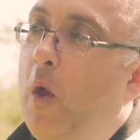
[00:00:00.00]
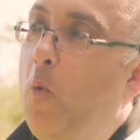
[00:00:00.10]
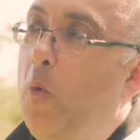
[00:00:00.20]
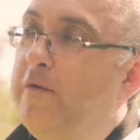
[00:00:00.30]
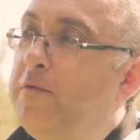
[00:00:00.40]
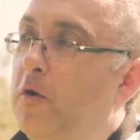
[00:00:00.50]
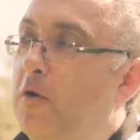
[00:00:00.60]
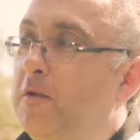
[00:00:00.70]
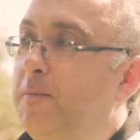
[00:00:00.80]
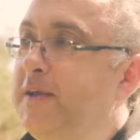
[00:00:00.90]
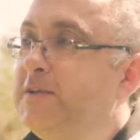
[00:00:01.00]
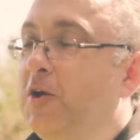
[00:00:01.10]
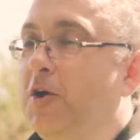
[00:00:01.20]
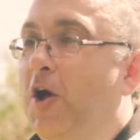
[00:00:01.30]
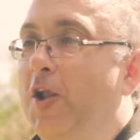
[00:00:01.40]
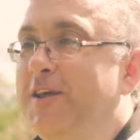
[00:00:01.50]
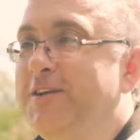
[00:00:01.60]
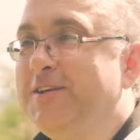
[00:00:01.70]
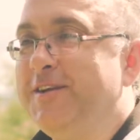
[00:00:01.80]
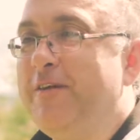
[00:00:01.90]
with all the bees on
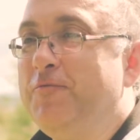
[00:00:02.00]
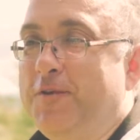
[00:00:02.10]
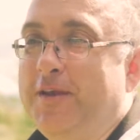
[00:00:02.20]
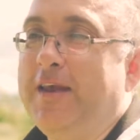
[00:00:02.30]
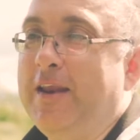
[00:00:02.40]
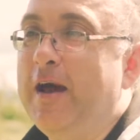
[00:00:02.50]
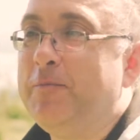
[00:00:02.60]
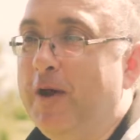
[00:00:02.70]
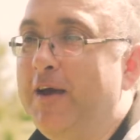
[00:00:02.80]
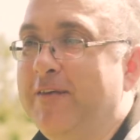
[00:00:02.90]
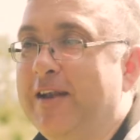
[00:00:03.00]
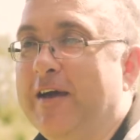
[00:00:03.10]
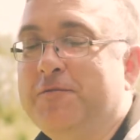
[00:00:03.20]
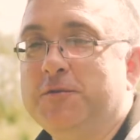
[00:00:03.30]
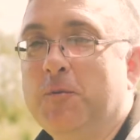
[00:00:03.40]
college and everything in our private life as